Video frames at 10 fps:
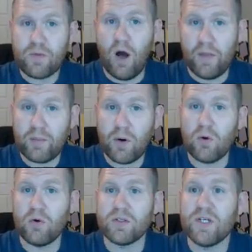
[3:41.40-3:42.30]
on the
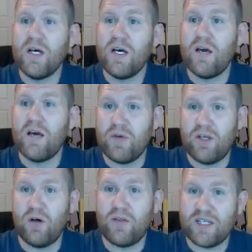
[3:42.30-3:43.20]
polls and, you
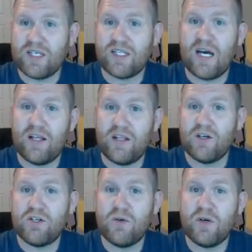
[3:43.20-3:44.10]
know, things like that that they're
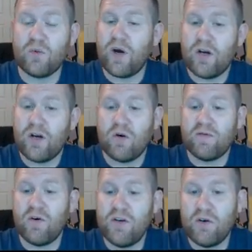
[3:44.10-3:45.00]
doing right on your mobile
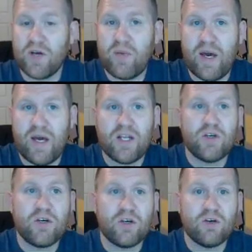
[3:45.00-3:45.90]
phone, and you'll get paid. So
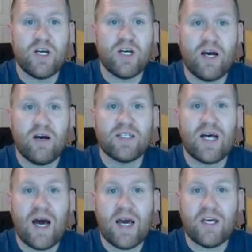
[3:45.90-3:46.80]
you can go check out, it's
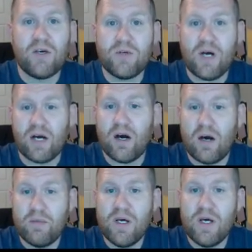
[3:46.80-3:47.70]

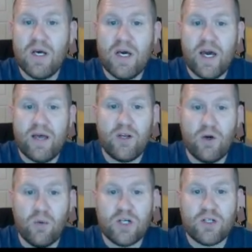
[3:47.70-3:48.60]
IQ.com, and then
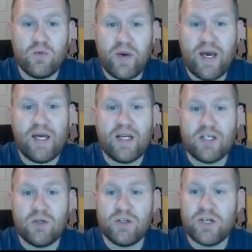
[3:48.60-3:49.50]
you'll want to paid
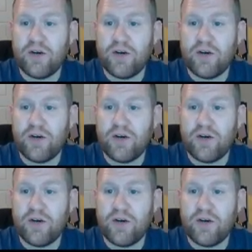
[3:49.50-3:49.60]
to share